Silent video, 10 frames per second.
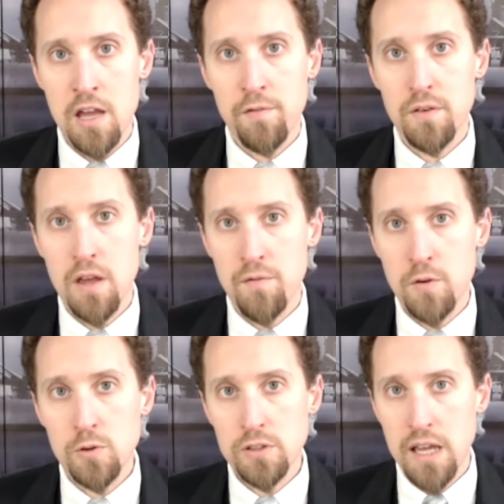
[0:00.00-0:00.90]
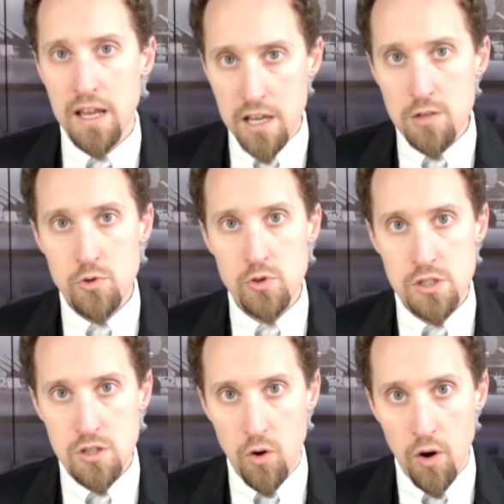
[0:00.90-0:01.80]
If if you look at
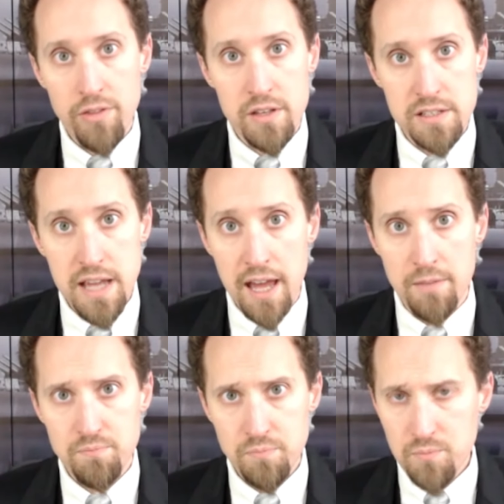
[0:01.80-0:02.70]
interest on the debt,